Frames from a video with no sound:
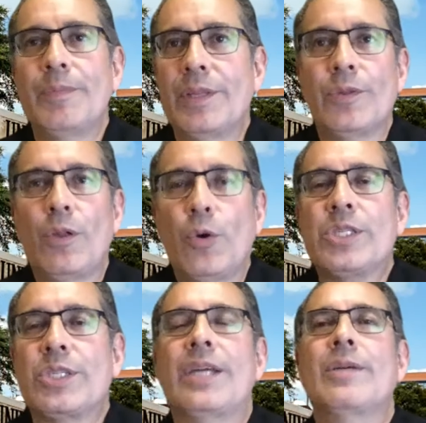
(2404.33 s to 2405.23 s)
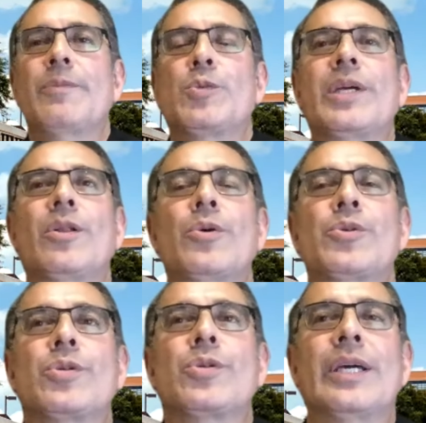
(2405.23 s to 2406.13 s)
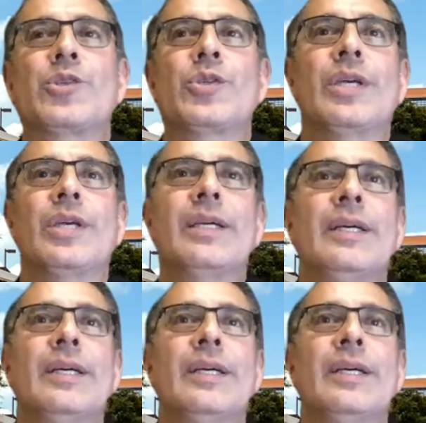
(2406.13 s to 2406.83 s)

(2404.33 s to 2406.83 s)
They'll, they'll always tighten up as we get closer to election day.